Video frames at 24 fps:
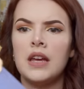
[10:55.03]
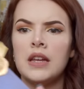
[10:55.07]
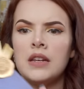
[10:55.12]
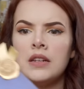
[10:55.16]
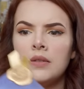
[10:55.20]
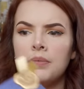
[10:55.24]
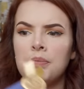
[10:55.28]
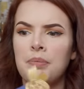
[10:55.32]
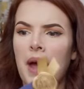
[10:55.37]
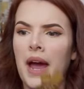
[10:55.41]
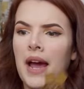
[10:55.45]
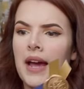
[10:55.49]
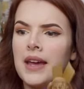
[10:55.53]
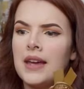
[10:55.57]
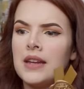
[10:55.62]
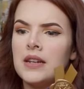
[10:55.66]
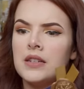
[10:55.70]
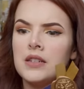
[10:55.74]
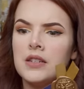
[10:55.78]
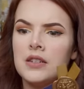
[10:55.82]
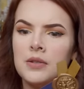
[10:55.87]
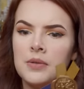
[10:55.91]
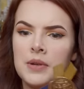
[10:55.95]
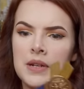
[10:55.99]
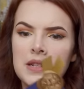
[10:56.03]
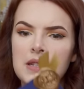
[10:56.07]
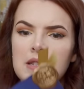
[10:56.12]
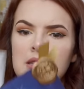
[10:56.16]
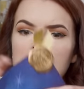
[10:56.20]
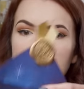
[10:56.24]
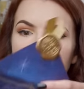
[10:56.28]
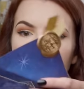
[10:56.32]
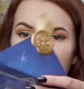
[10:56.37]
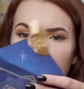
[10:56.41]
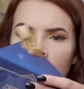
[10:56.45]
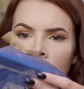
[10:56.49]
in back into
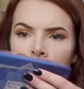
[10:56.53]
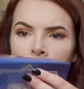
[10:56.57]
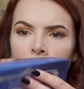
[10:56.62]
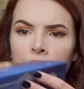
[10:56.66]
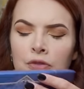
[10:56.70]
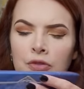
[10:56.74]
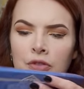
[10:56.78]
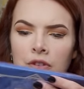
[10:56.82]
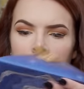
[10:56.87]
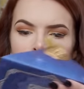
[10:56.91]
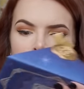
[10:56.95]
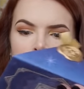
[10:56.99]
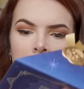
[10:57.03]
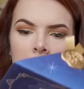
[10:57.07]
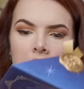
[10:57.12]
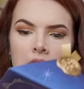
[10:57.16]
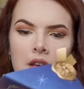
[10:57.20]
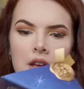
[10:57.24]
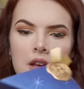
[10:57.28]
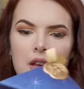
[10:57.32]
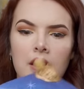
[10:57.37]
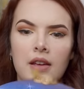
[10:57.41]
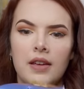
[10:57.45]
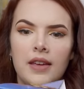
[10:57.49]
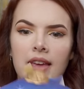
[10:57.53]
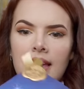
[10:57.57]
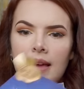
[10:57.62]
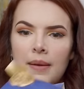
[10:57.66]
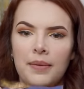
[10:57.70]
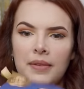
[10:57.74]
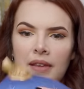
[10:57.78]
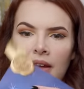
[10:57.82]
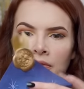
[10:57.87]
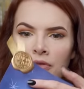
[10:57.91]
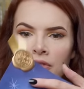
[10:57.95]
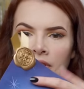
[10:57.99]
itself and
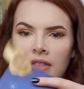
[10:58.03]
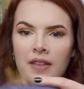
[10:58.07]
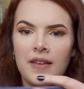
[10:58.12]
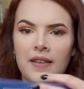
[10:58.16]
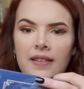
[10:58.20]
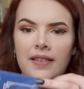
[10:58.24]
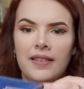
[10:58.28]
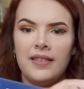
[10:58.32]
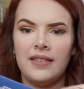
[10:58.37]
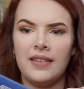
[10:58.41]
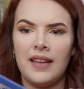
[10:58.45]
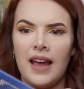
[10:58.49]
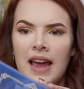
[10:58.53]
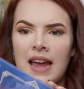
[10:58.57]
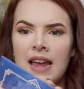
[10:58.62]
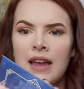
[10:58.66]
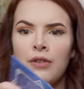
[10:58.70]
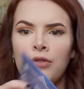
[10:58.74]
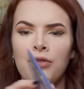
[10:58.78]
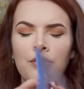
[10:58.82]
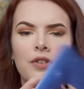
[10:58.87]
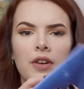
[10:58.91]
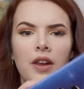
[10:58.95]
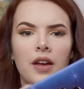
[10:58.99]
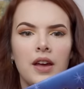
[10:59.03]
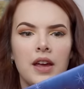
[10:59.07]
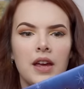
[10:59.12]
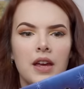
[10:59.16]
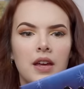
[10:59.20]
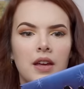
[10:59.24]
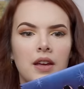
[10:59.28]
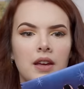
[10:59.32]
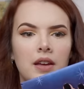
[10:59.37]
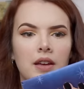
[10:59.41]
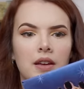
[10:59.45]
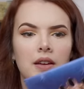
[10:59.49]
keeps everything safe.
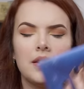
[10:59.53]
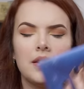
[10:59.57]
Like,